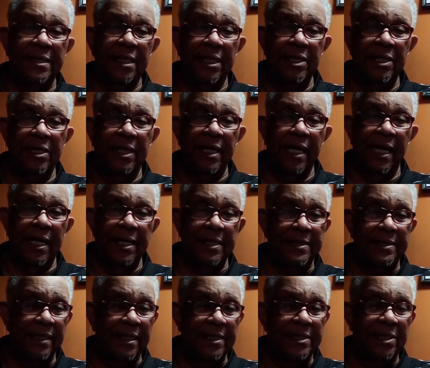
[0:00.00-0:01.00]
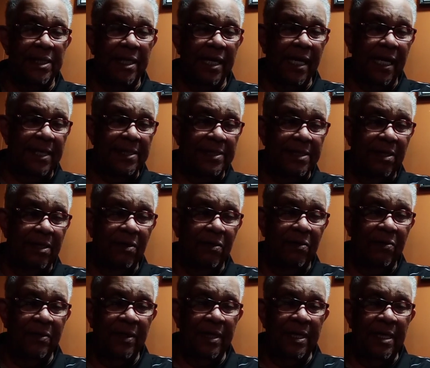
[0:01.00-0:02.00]
let you guys
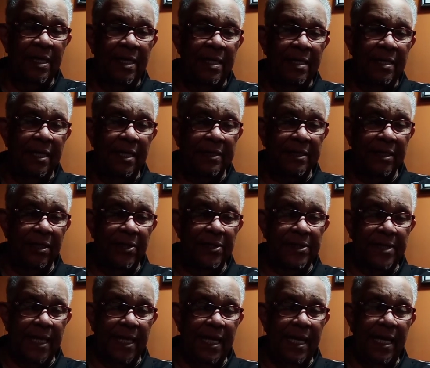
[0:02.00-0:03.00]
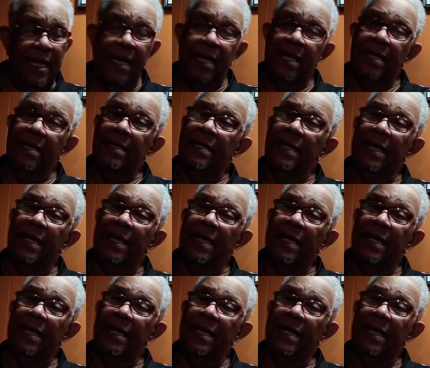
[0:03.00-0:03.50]
know that there's a